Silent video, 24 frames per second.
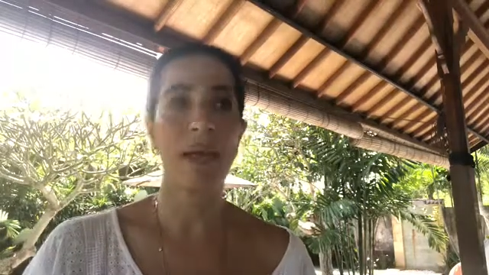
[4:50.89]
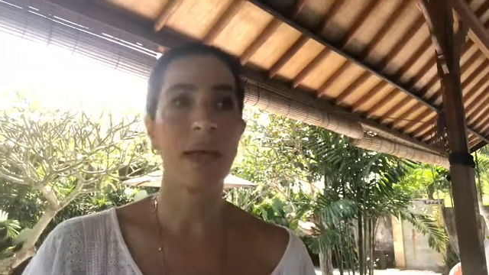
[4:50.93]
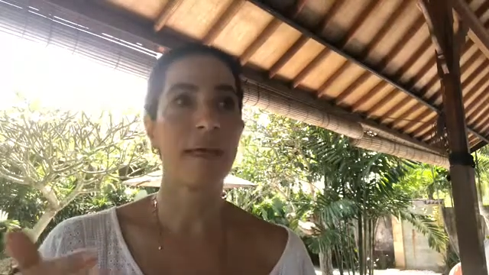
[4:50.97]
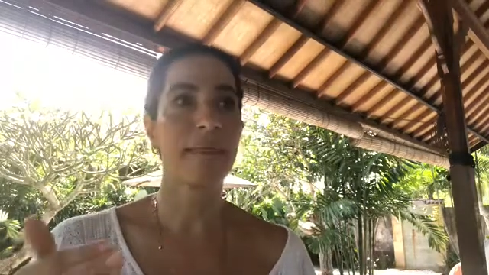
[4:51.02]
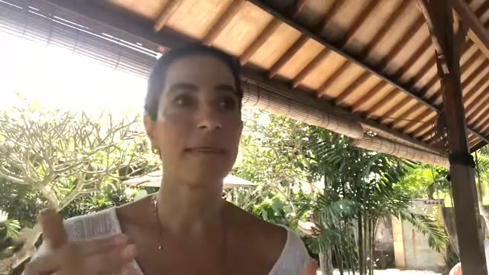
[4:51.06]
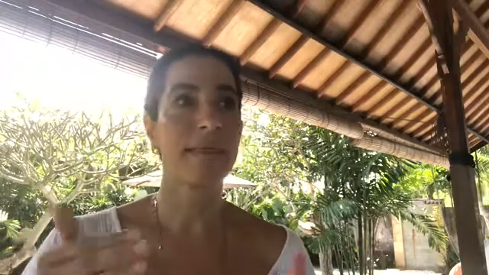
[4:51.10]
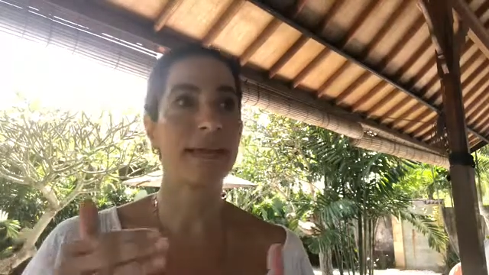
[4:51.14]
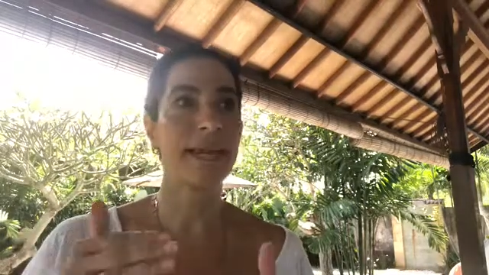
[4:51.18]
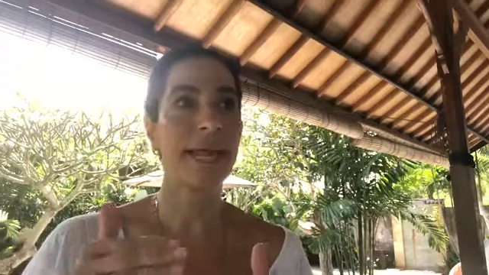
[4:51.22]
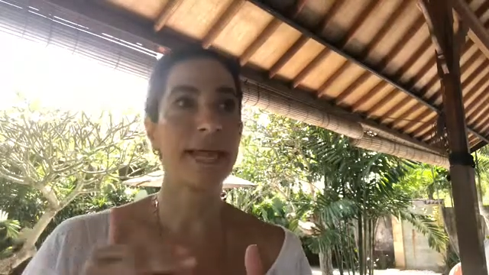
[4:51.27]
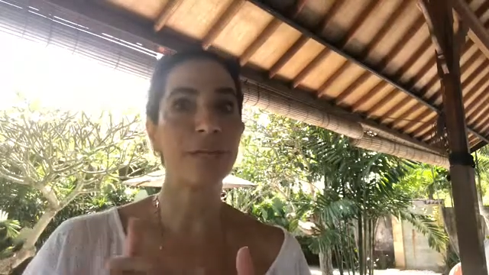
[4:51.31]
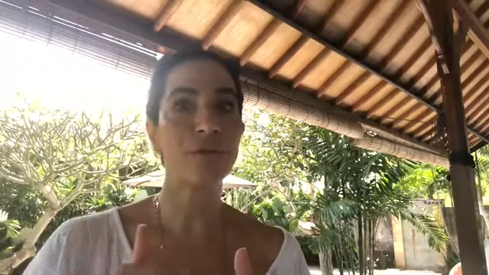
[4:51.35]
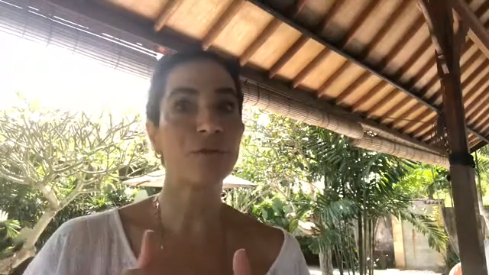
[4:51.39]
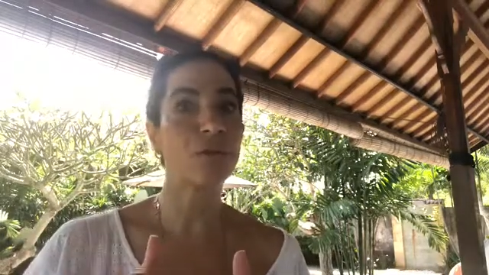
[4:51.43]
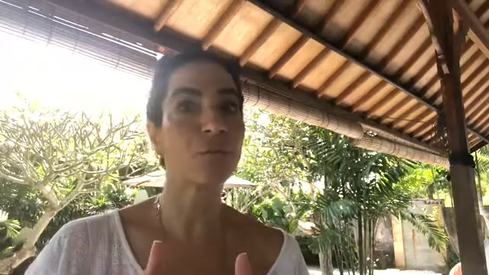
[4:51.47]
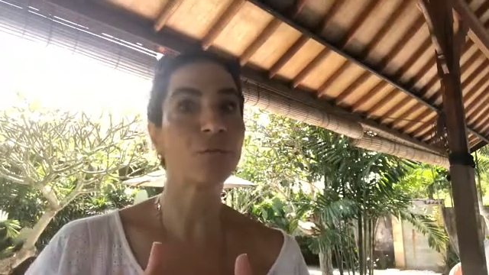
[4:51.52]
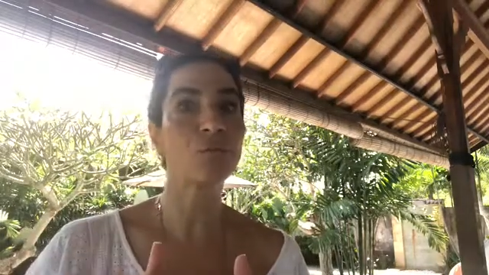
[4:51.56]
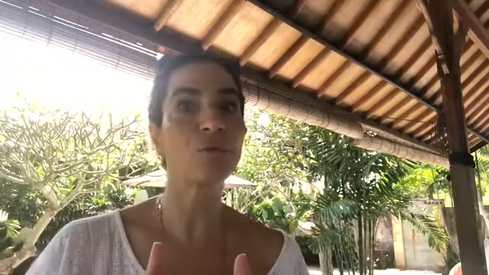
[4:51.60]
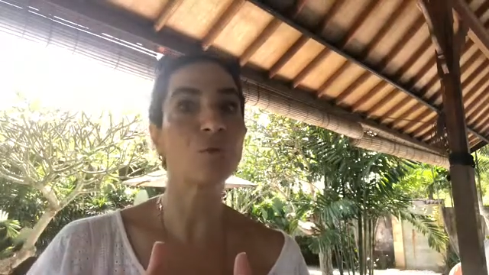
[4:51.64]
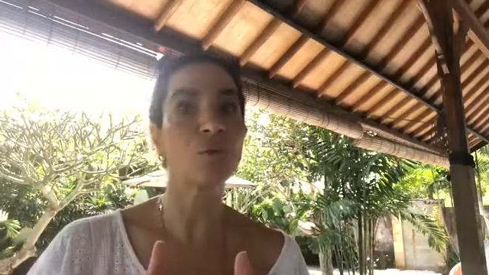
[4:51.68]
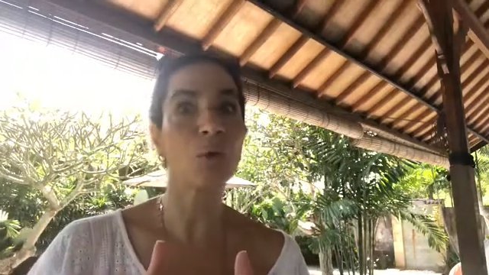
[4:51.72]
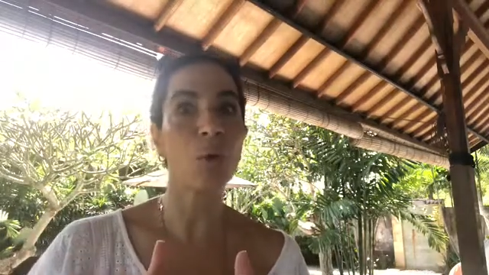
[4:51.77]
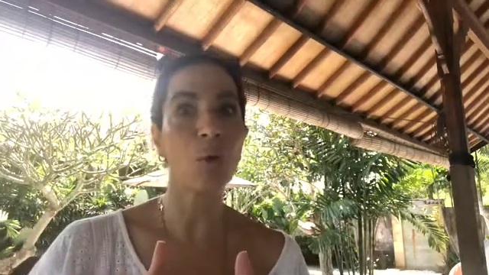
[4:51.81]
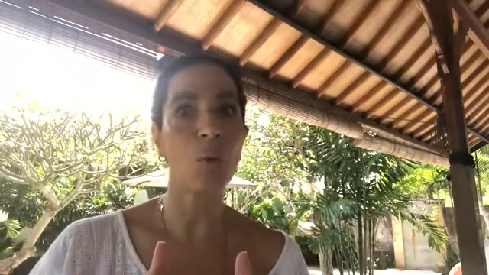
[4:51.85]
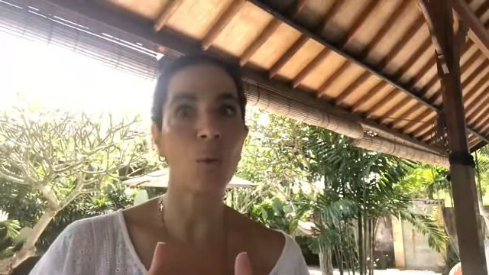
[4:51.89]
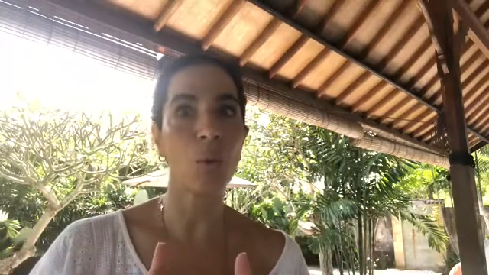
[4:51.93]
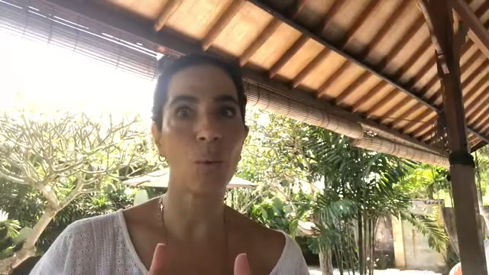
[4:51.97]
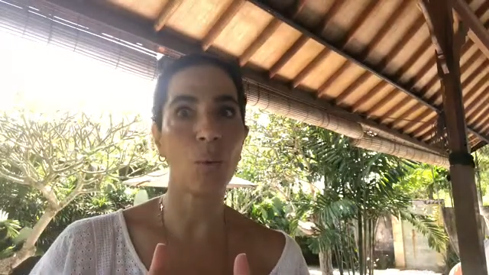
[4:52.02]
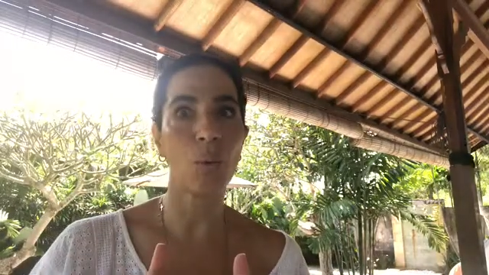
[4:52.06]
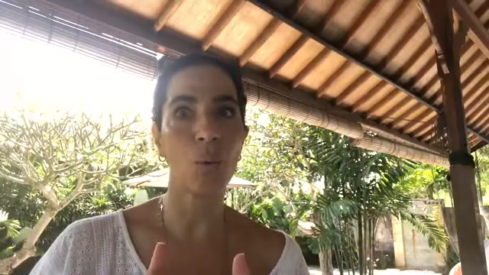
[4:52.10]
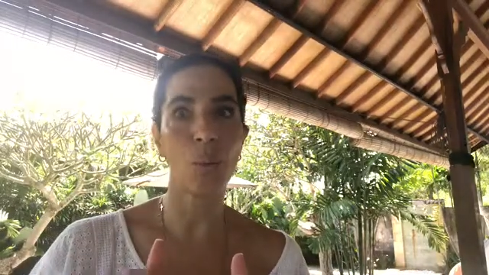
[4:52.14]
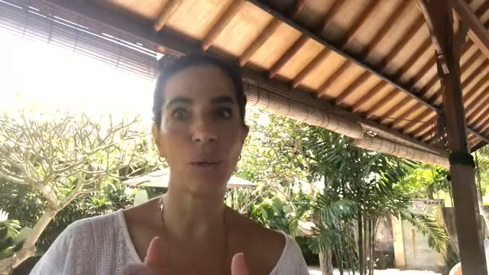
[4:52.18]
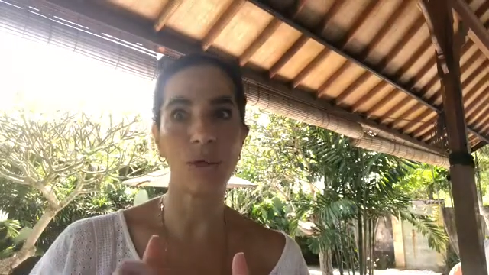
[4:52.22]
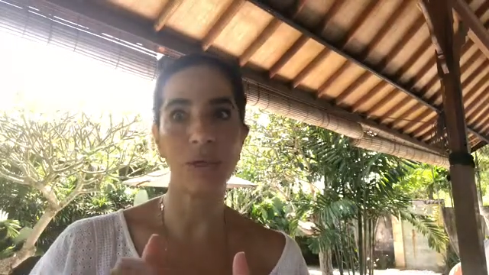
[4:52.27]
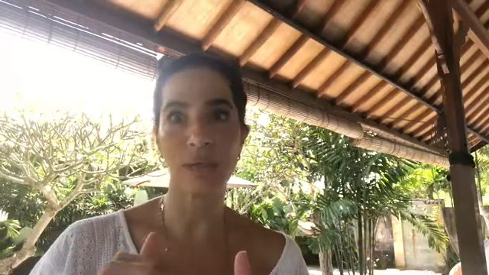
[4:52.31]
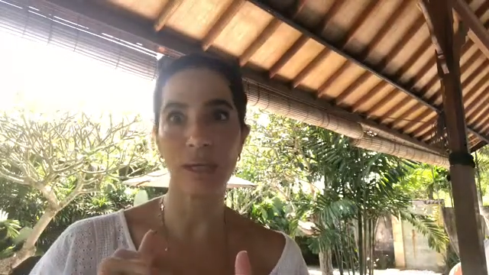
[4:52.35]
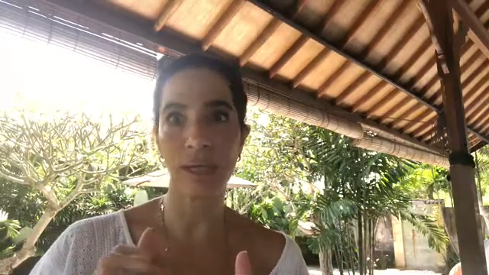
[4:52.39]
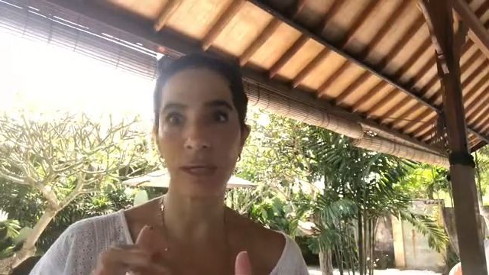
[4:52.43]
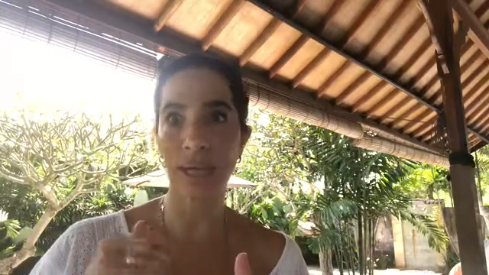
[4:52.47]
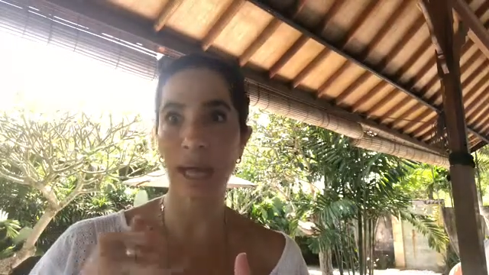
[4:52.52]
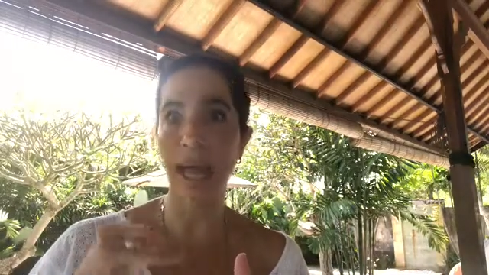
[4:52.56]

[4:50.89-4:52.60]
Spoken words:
that I don't know what's going